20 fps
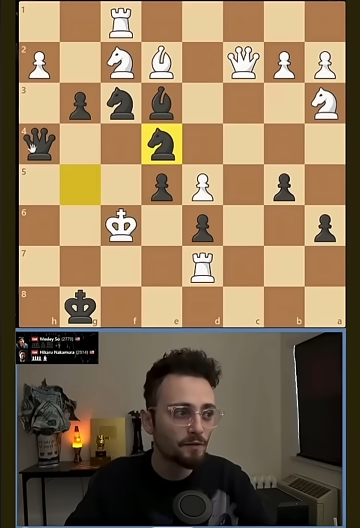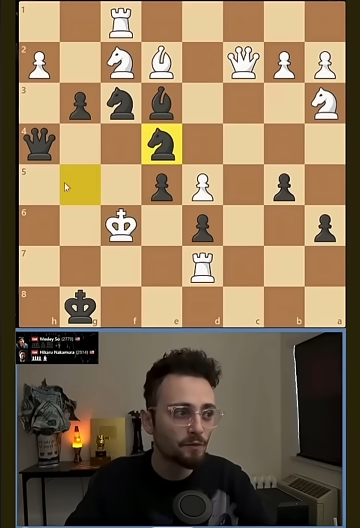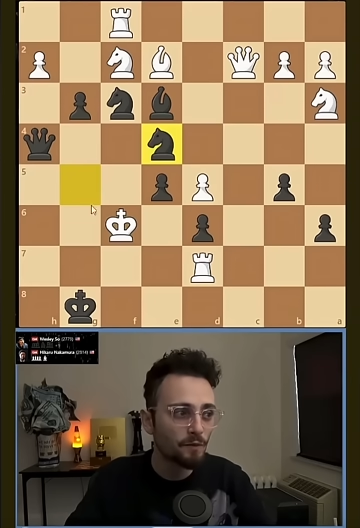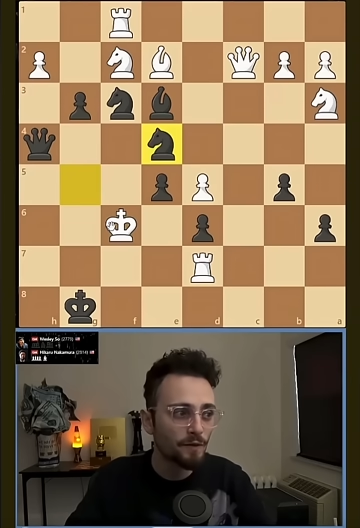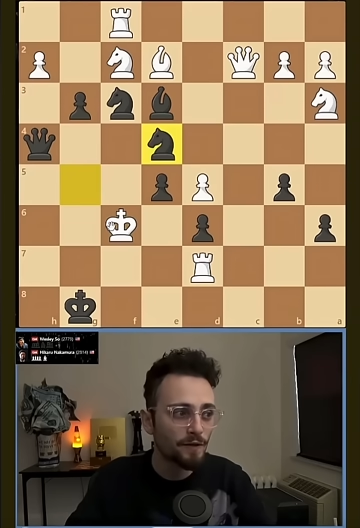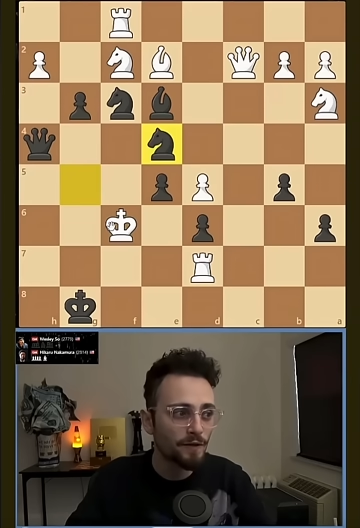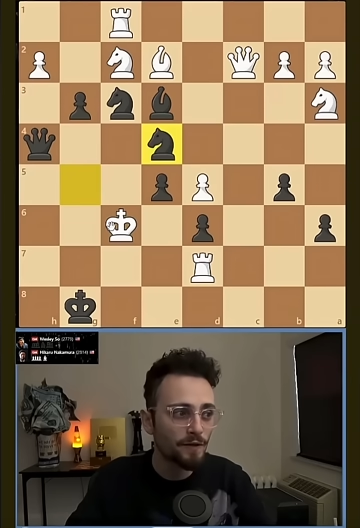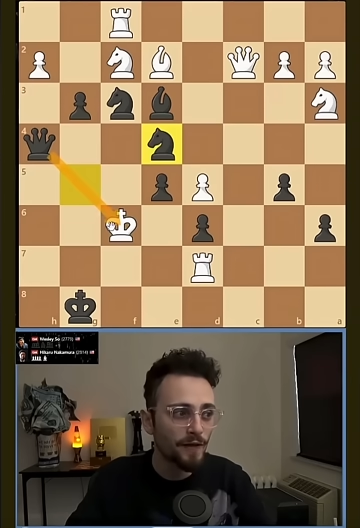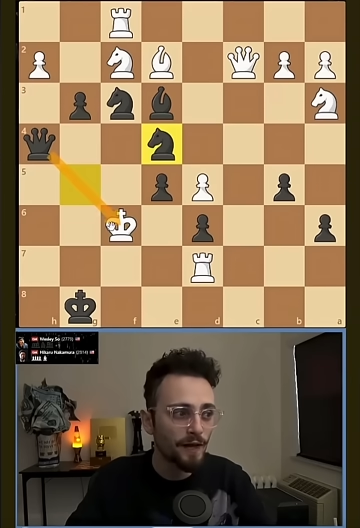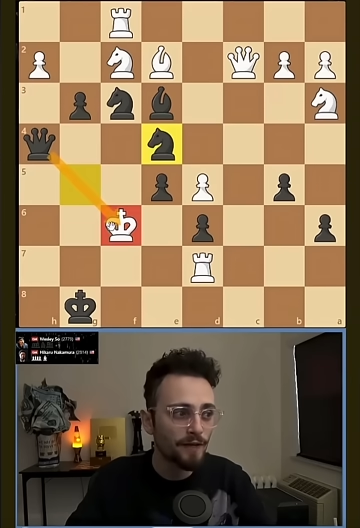
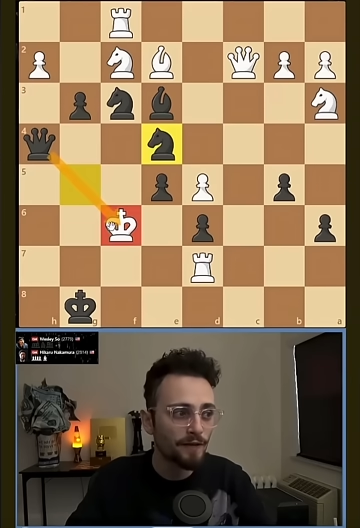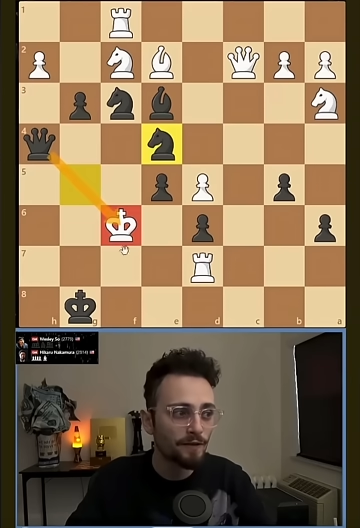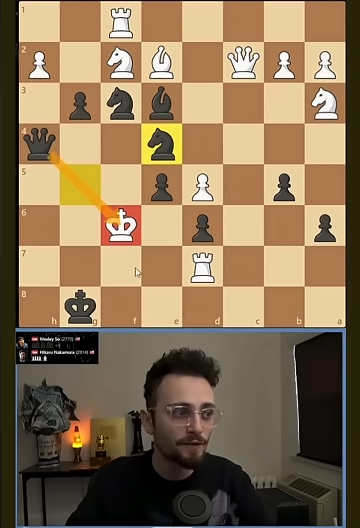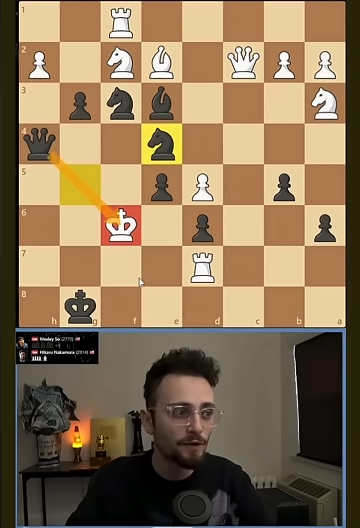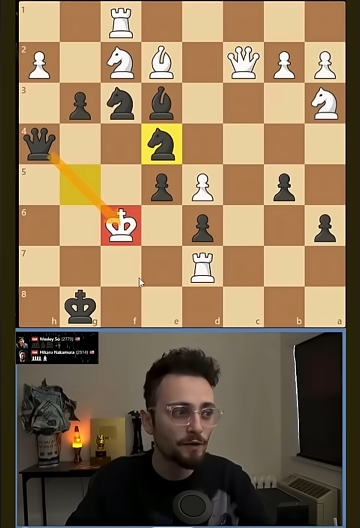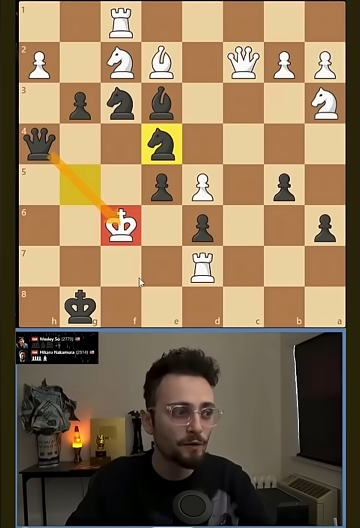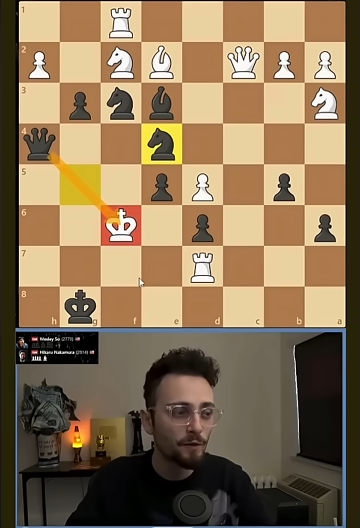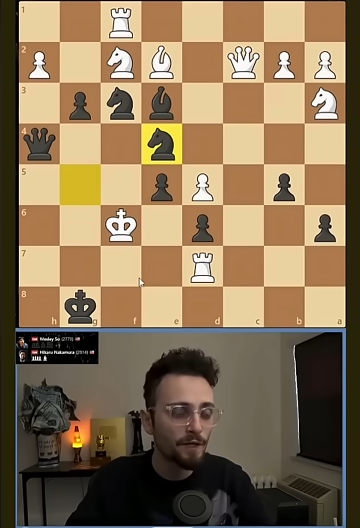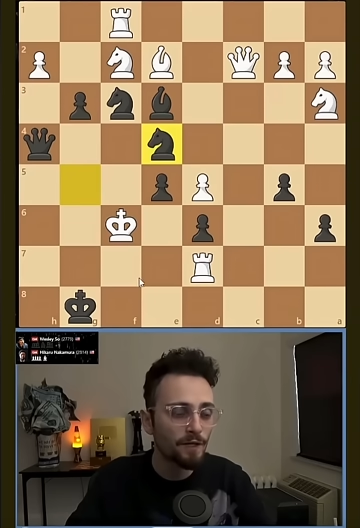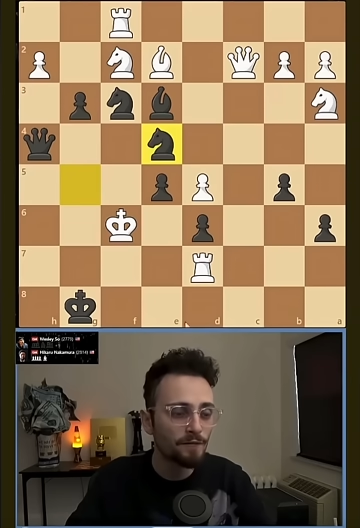with the knight and
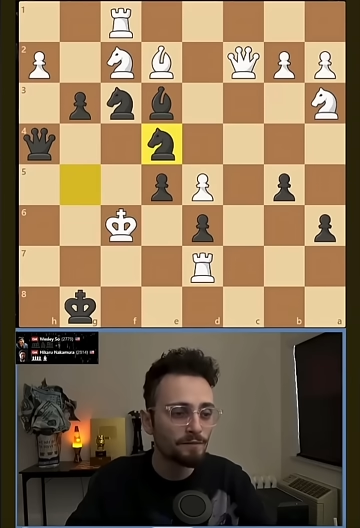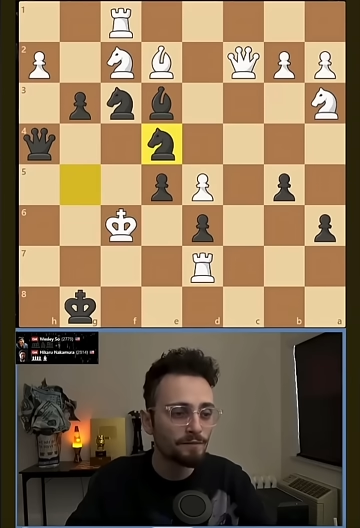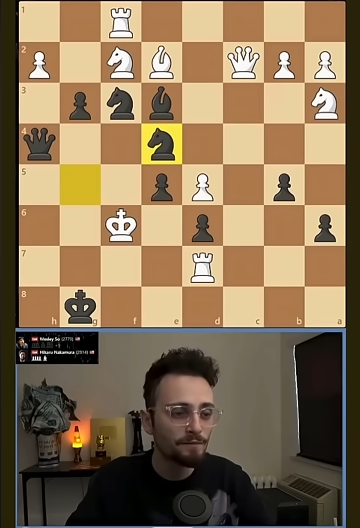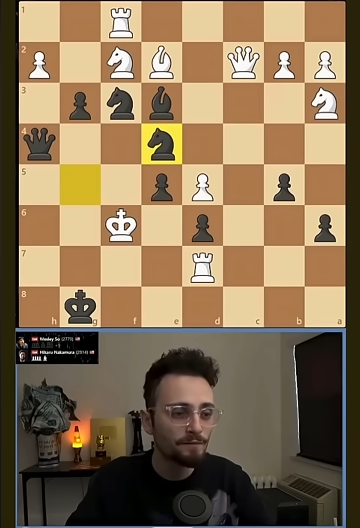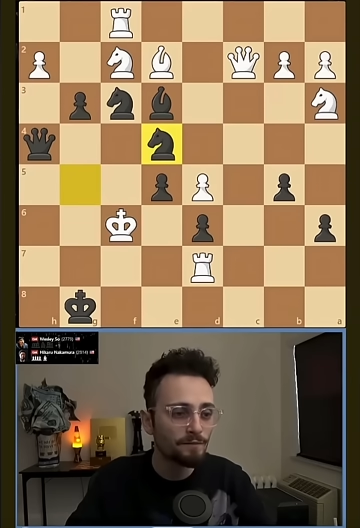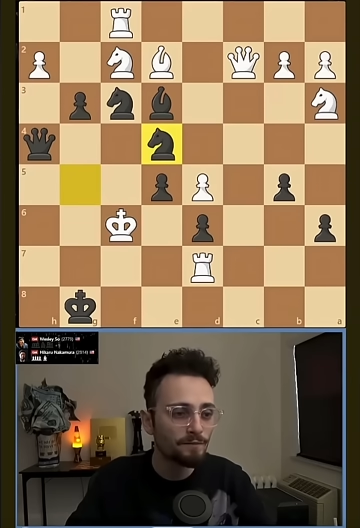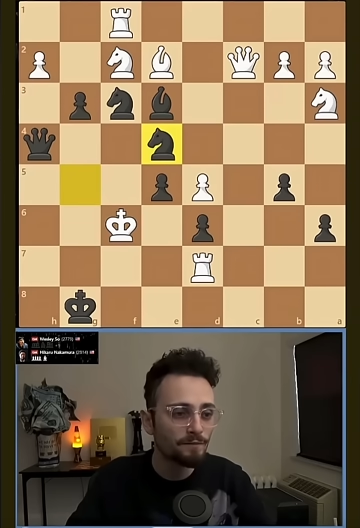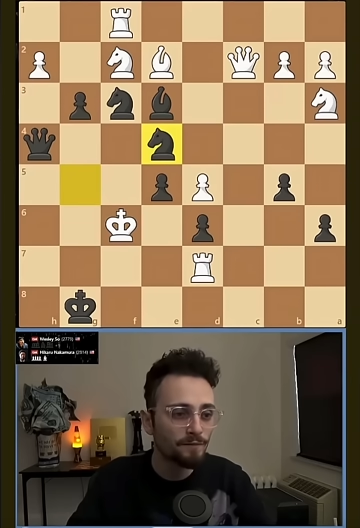the queen.